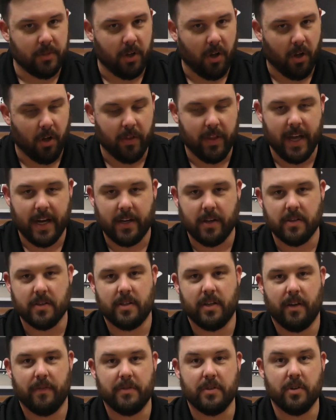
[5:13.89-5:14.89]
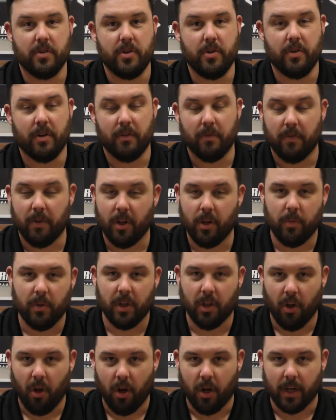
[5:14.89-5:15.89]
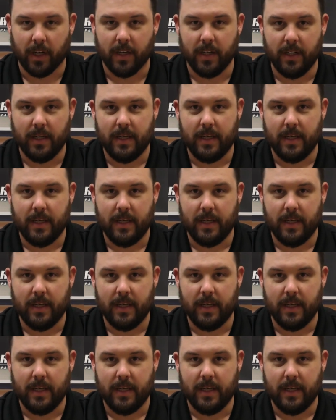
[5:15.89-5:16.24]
all that good stuff so you can follow along.